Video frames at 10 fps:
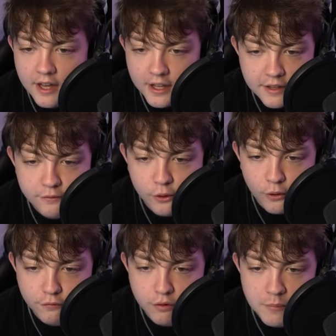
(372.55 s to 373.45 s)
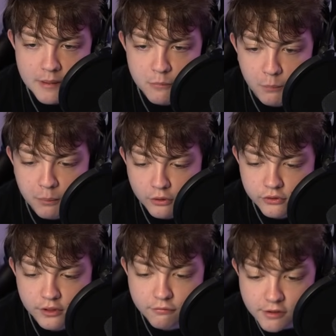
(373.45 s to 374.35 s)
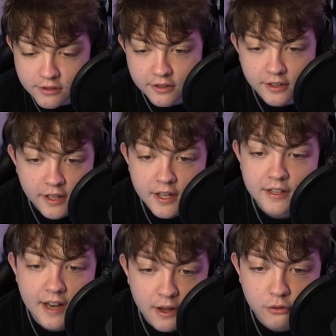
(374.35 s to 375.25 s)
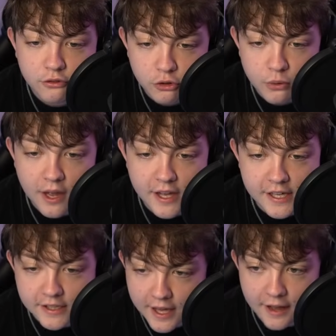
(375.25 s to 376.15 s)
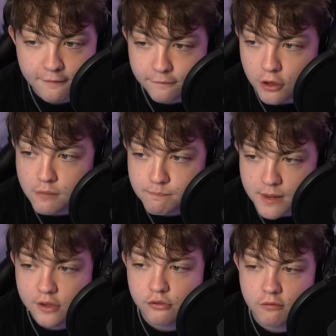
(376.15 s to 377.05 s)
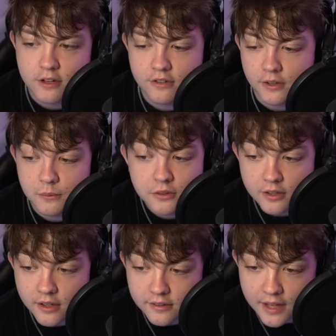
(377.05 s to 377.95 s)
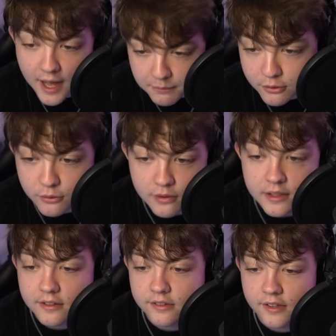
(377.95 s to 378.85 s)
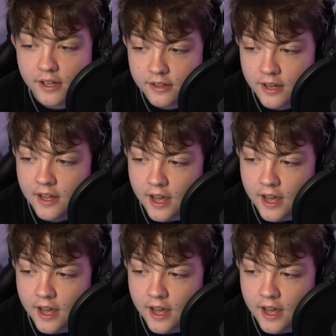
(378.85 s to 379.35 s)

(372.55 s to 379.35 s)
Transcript: And they've gone from a more positive rating now to a very mixed rating, which is absolutely insane.